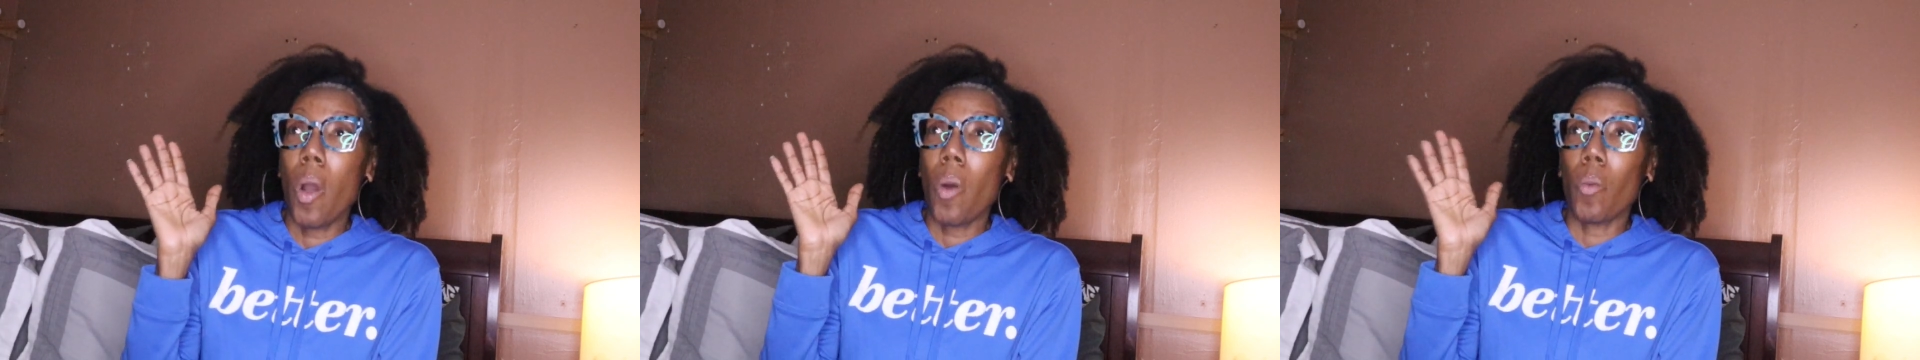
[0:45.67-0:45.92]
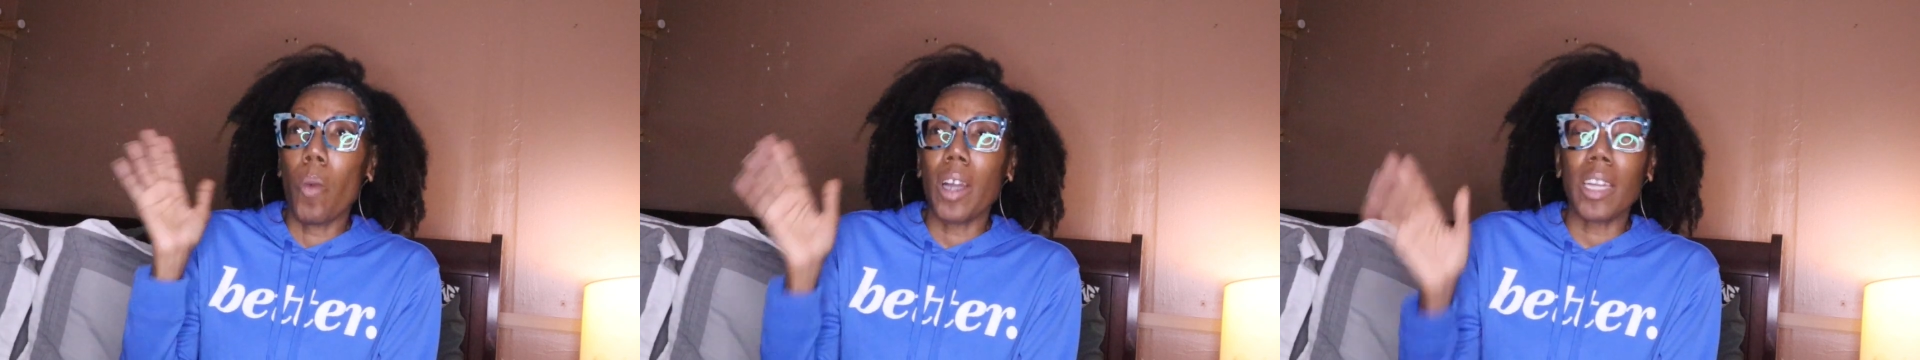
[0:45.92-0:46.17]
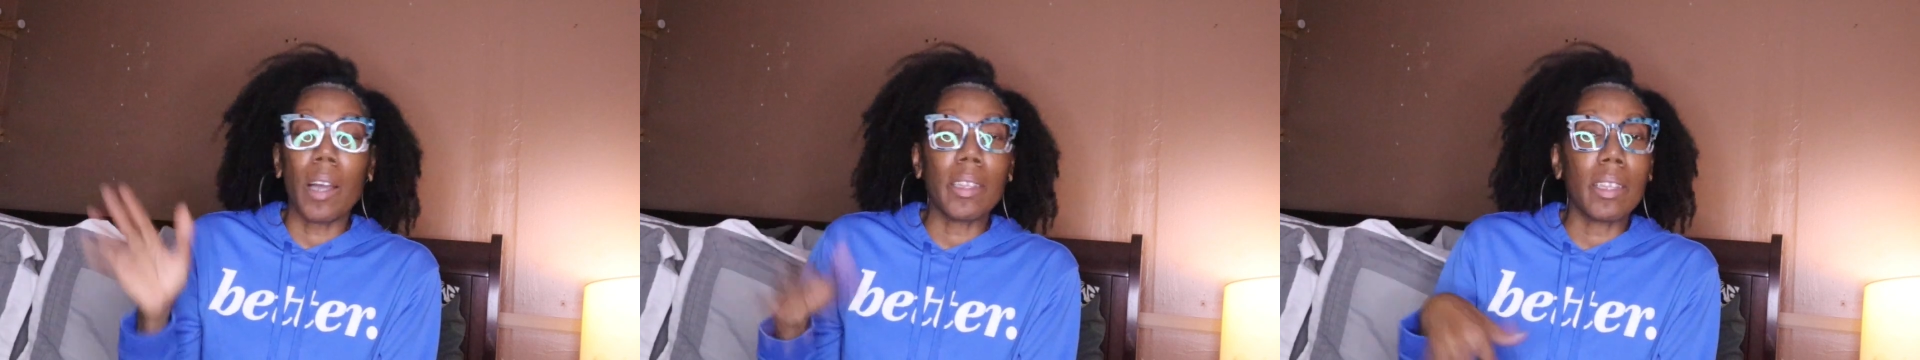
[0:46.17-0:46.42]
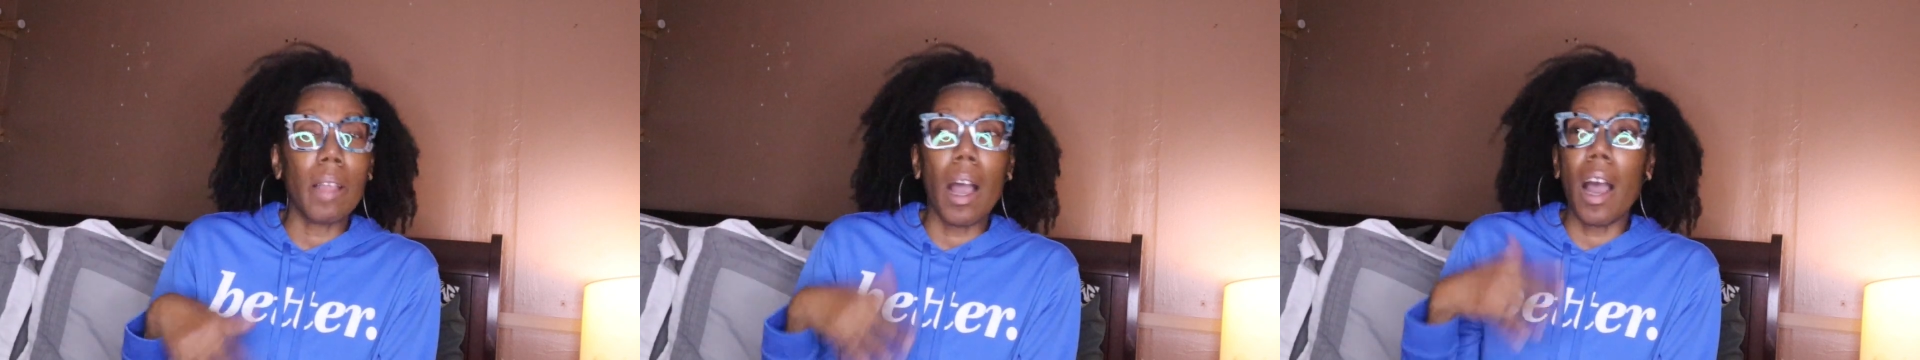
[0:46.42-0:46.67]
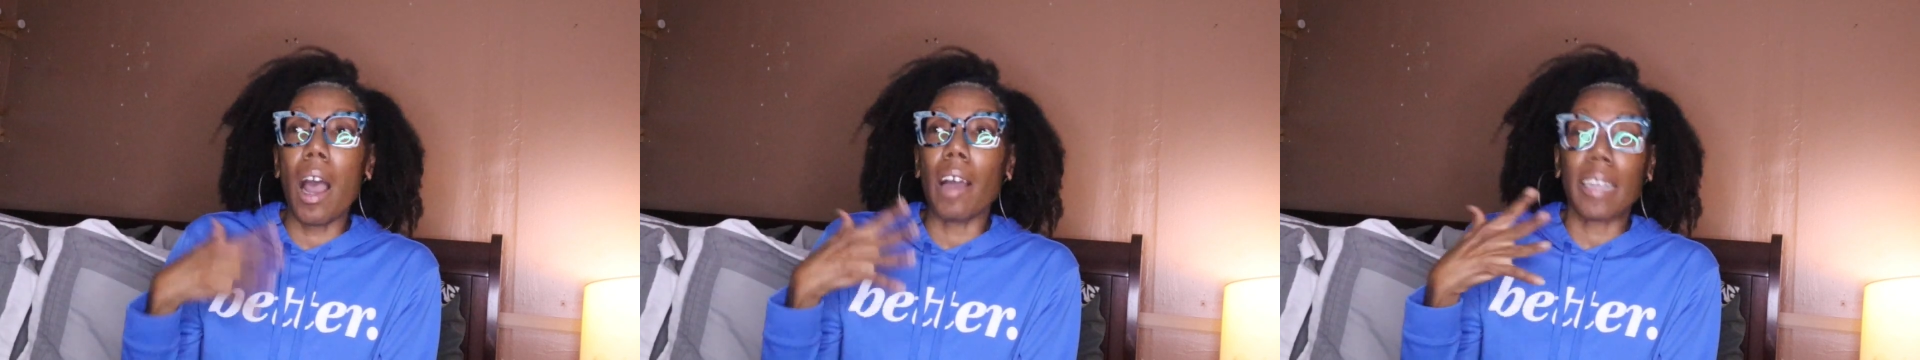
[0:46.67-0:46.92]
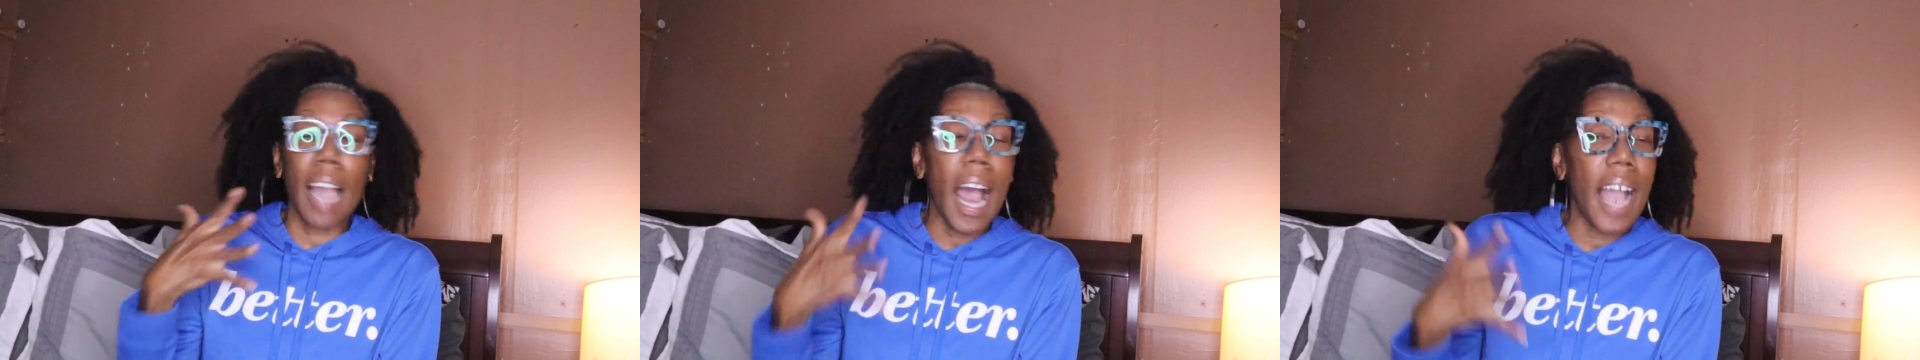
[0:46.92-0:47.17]
one of a
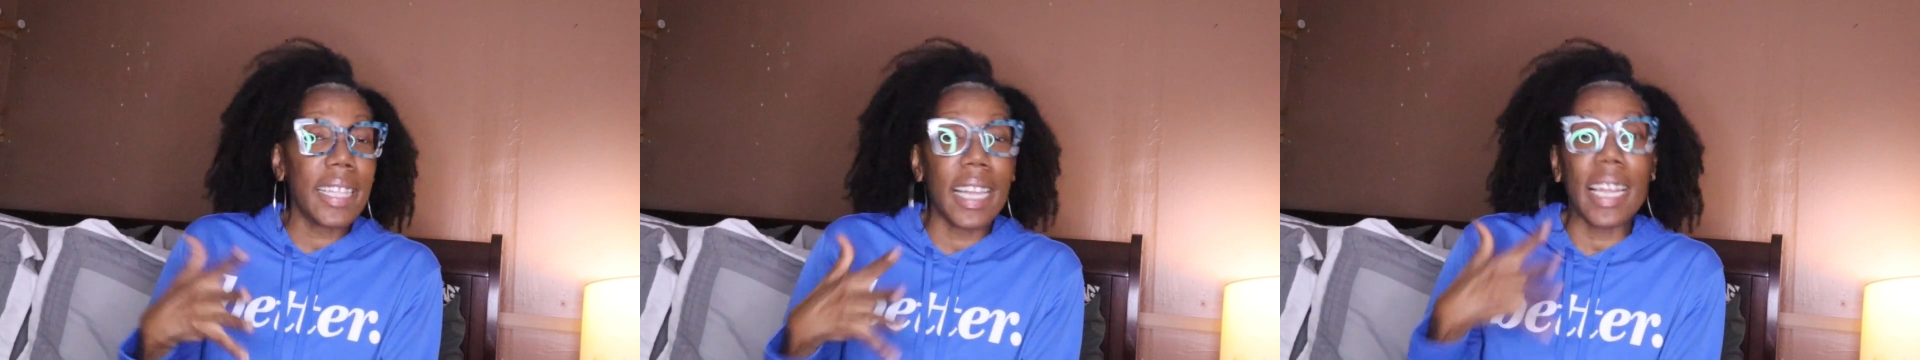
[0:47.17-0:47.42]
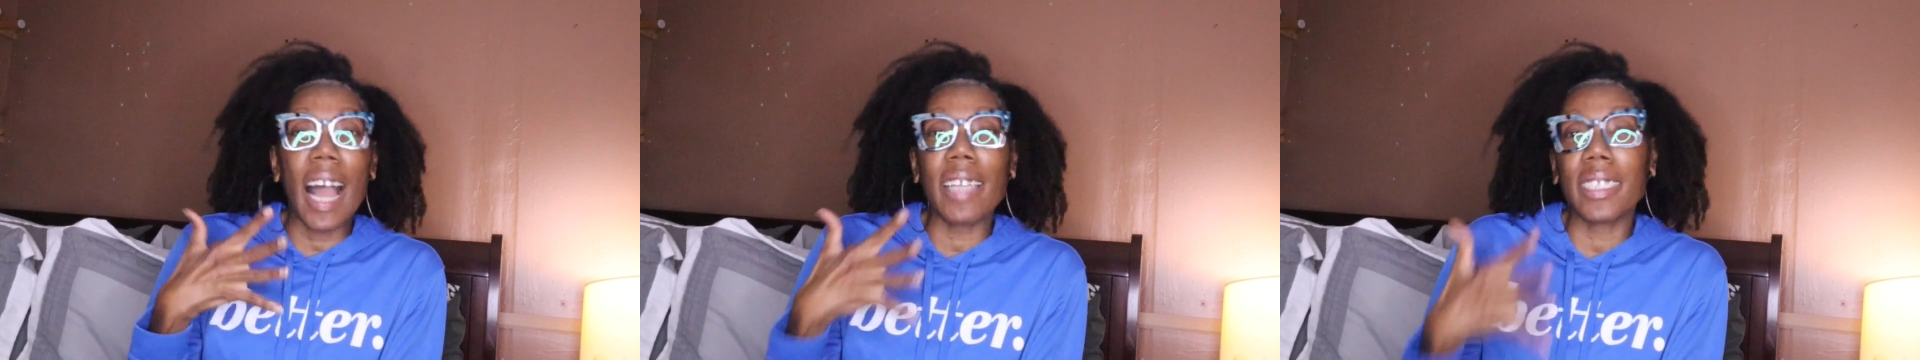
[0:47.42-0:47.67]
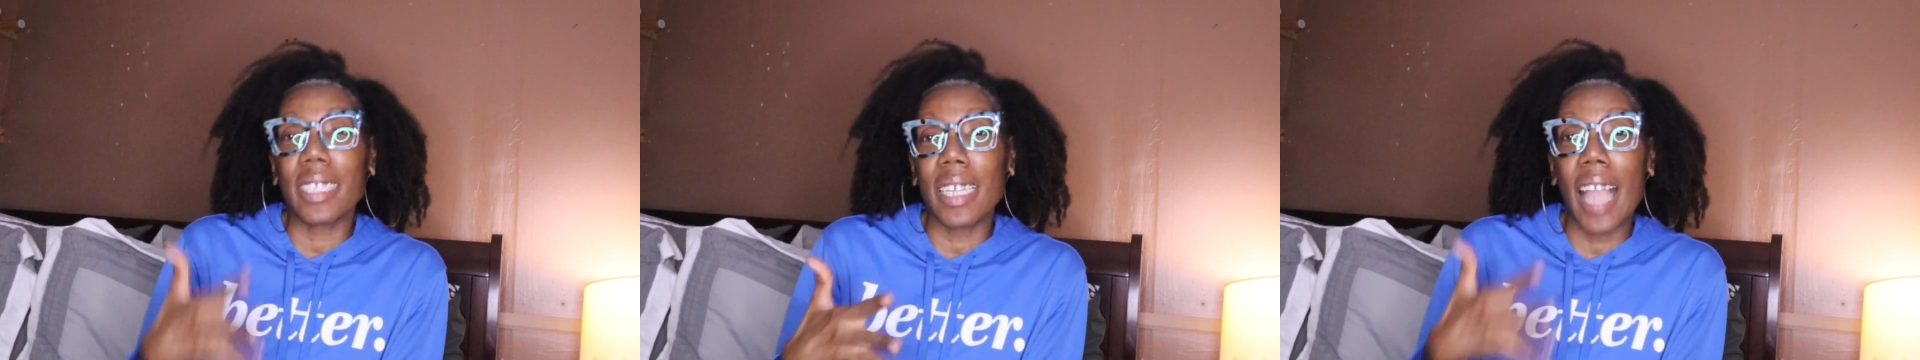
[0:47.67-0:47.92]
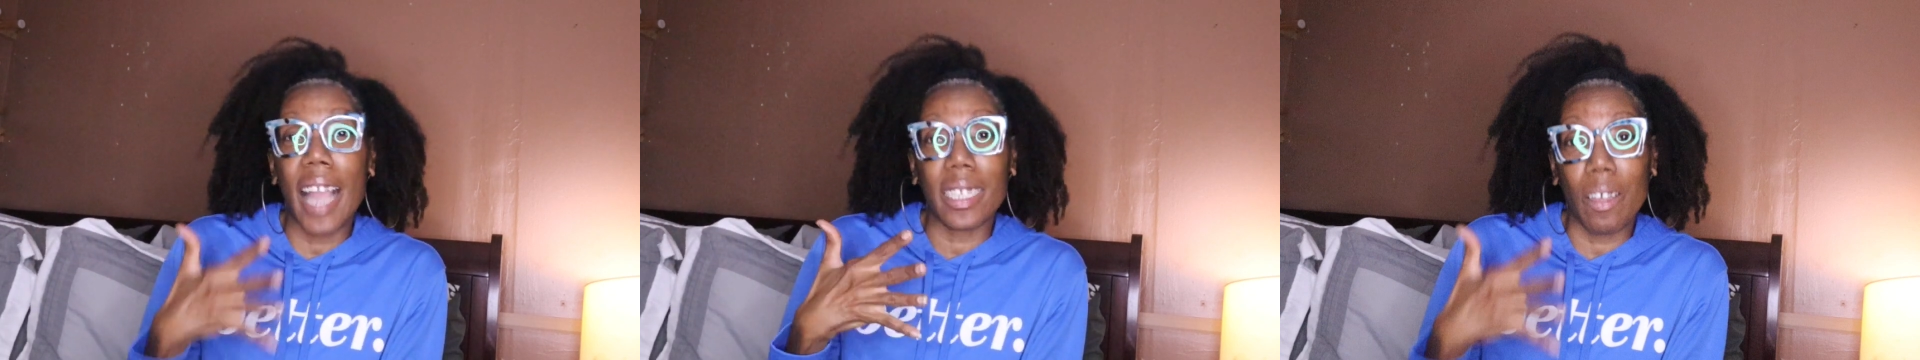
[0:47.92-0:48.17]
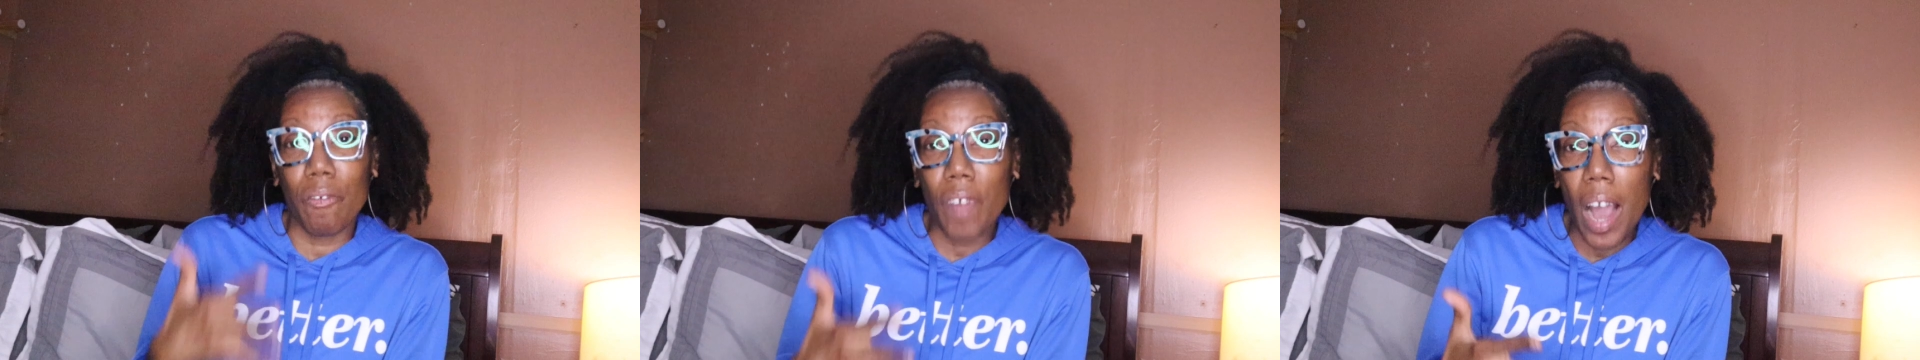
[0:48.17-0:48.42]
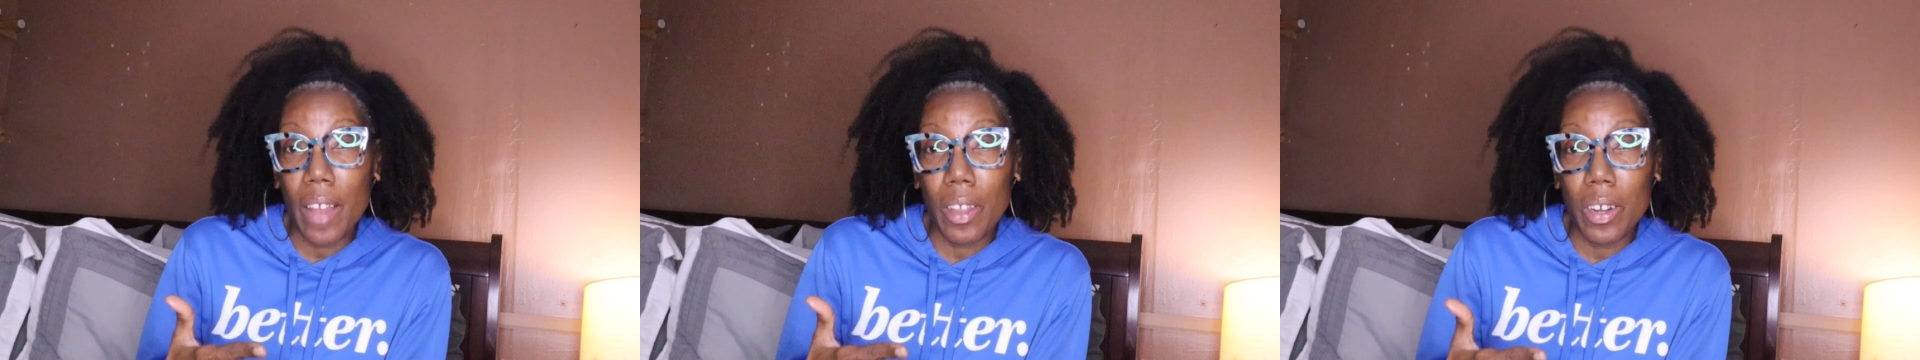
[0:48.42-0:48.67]
guy that I see as a
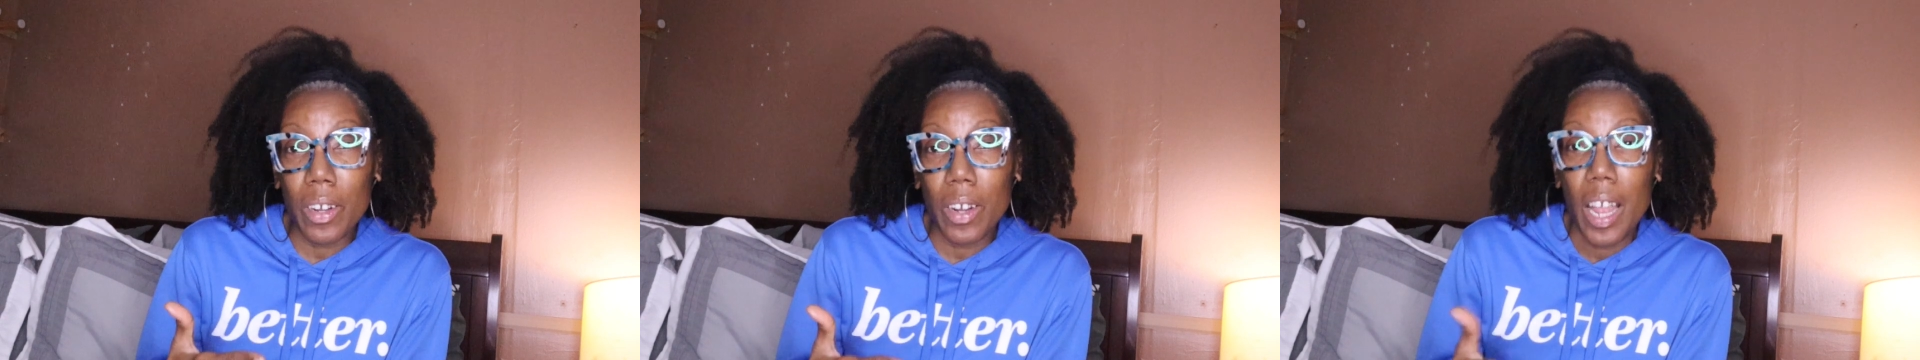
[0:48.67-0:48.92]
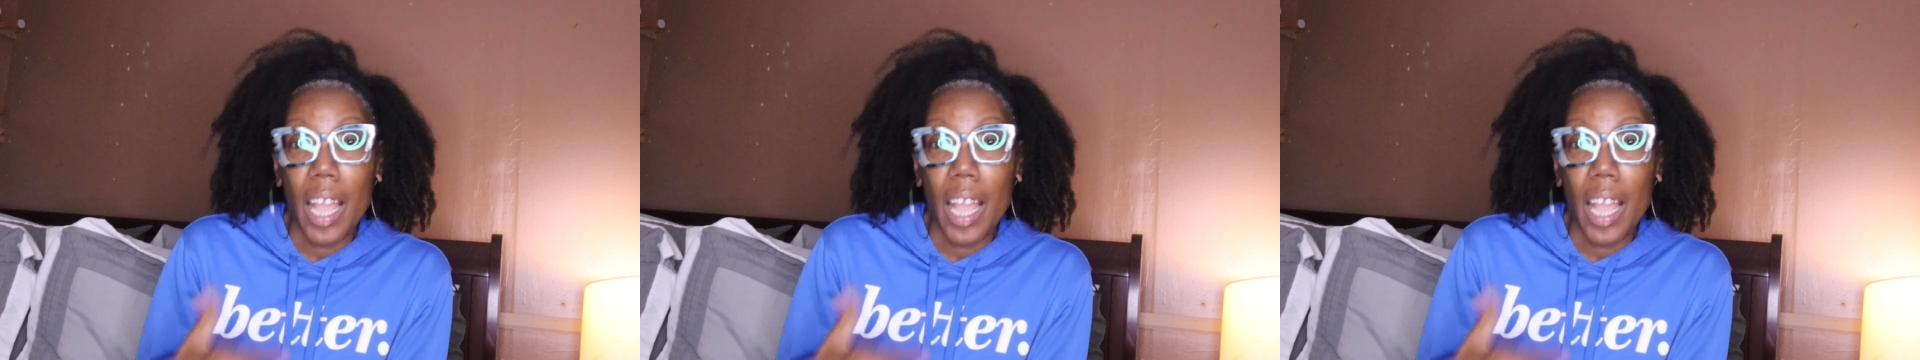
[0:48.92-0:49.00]
father.